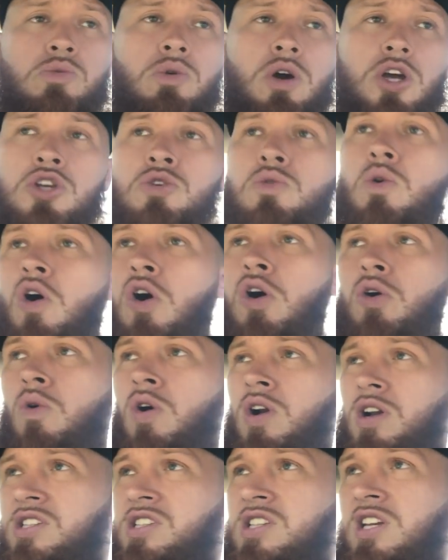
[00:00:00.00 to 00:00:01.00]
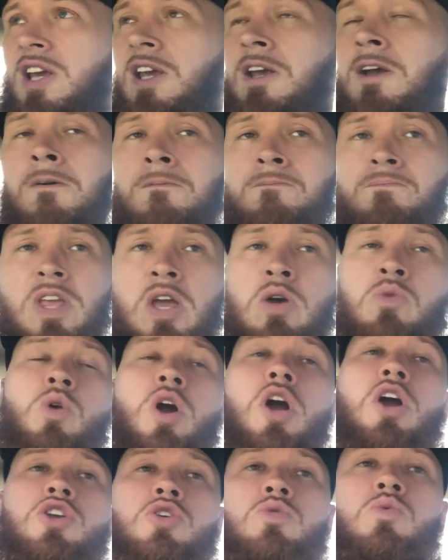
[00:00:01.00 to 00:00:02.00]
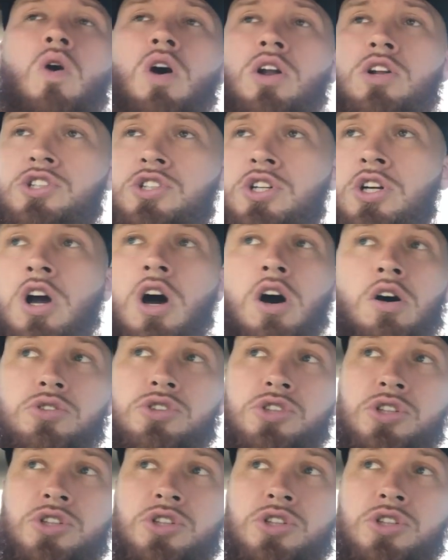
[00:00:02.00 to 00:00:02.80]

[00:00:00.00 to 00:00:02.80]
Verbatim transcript: to what you all want to see and where you want us to go.